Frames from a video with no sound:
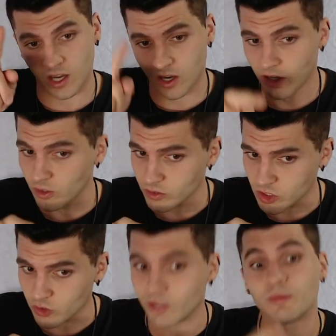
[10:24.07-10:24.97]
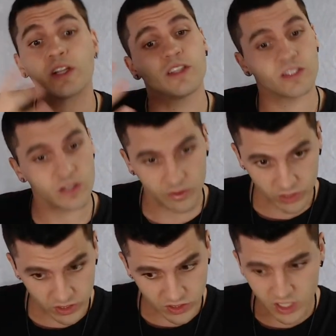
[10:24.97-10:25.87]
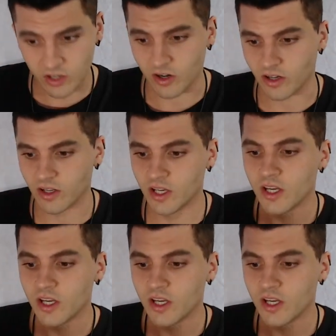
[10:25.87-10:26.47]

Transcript: color screen, but it doesn't have an SD card.